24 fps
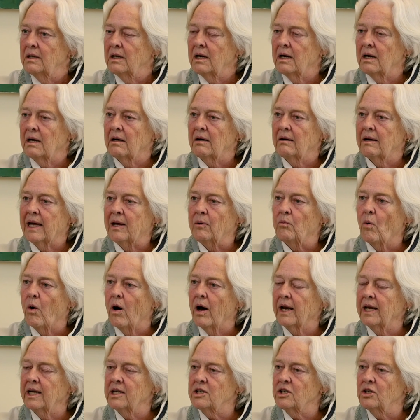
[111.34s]
Uh, and
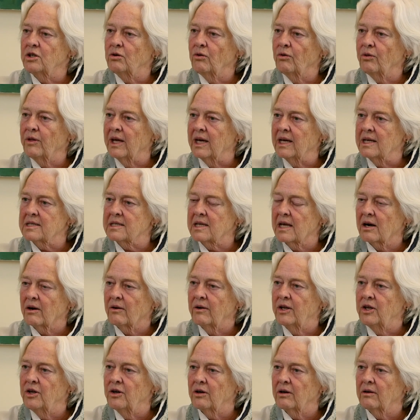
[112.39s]
wanting to do things that are
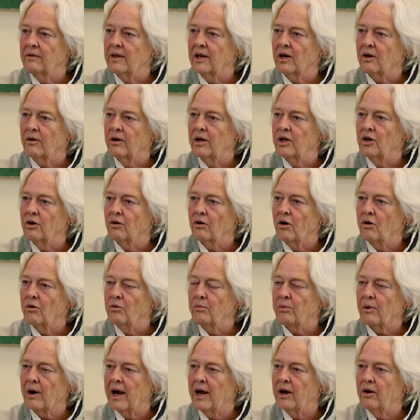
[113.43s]
in your that are in your own
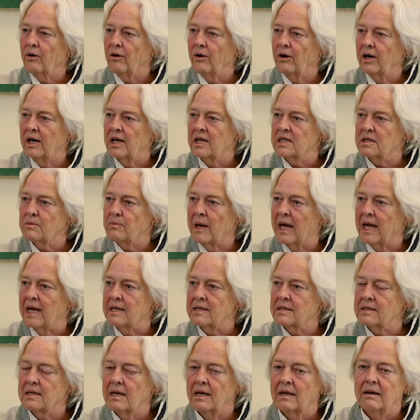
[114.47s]
priority
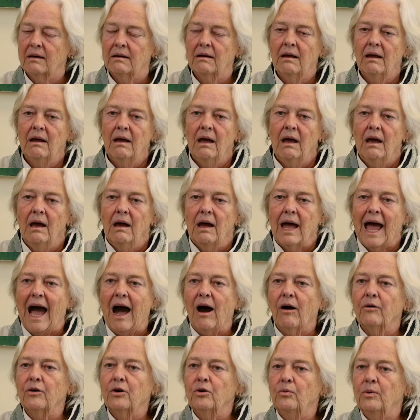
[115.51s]
space and
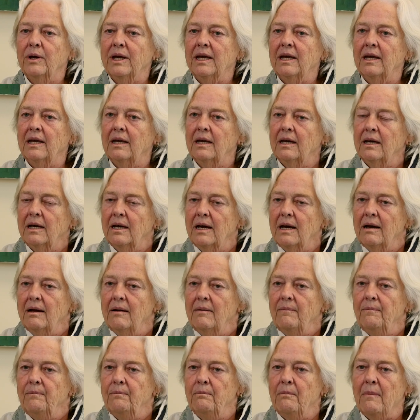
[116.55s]
how do we
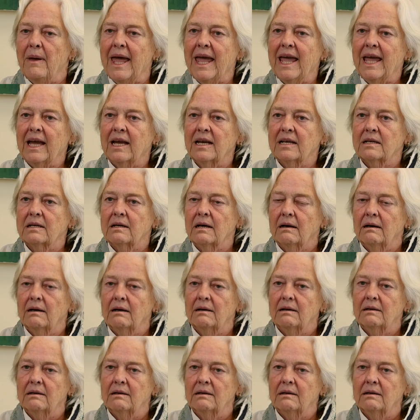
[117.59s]
make